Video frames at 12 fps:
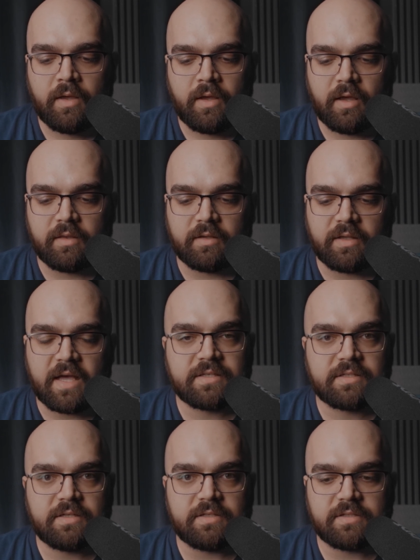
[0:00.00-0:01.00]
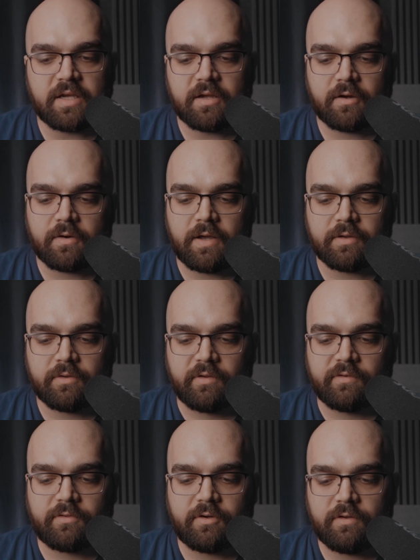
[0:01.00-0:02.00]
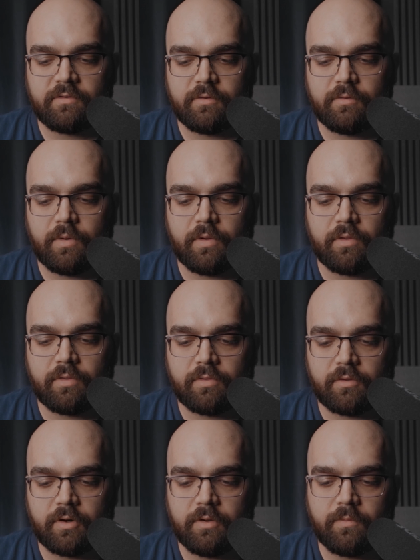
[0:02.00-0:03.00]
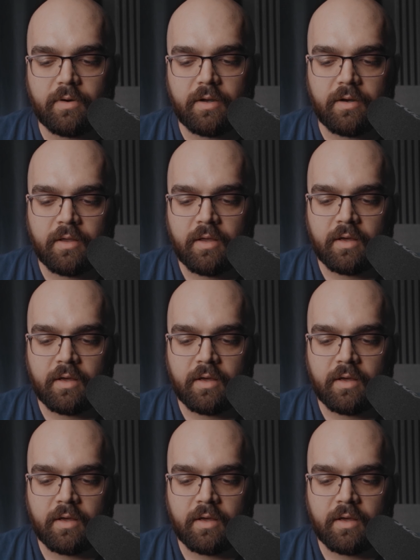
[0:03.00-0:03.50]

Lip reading: And then lastly, 2 Chronicles 32:31,